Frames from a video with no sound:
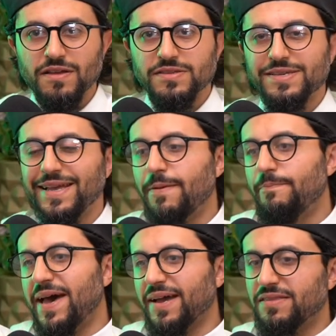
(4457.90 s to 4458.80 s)
to get
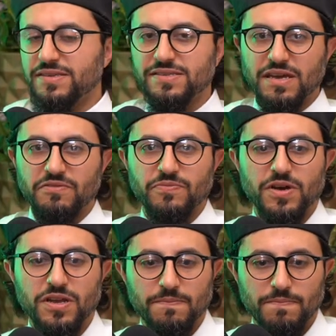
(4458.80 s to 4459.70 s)
back this set of
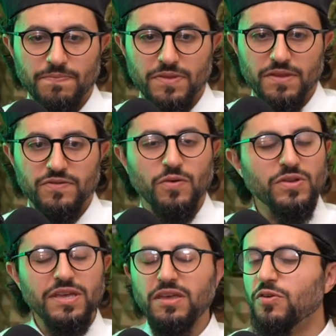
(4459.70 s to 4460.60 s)
money. So
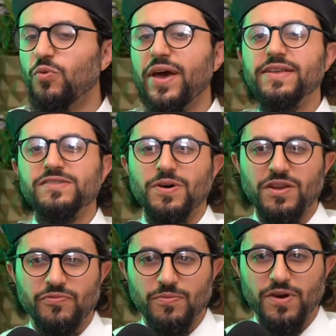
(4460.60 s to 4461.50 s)
either way, it's
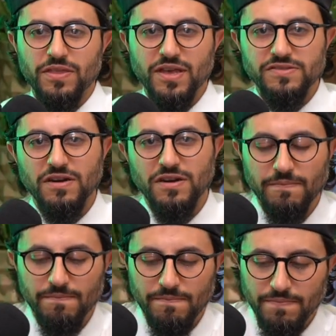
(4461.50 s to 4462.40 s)
money for money, that's haram.
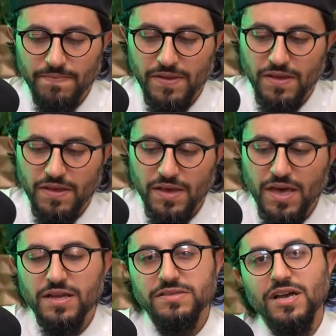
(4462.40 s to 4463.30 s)

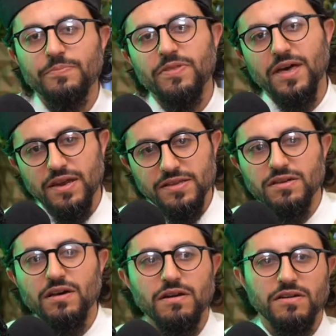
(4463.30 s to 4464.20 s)
And on top of that, it's
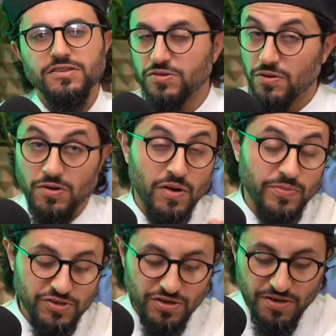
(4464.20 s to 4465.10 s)
gharar, because you don't know how
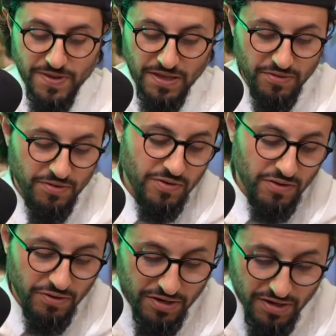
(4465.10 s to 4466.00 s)
much you're going to pay, you don't know how
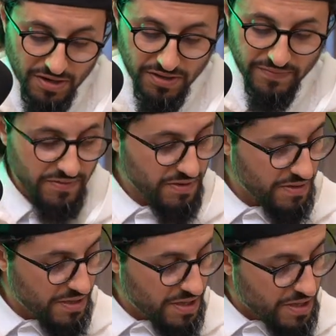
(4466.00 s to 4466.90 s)
long you're going to live.
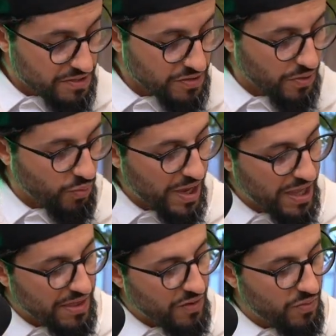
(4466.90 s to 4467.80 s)
So the way
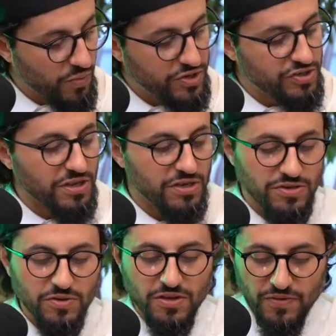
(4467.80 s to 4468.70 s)
that which you're going to
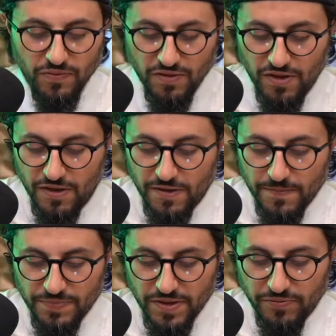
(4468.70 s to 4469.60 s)
do this,
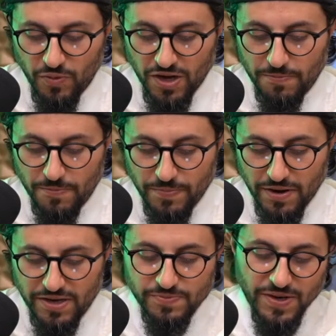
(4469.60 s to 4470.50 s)
if you want to
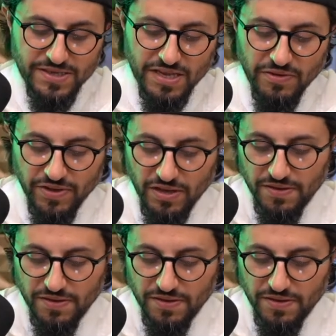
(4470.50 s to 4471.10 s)
prepare, is by saving.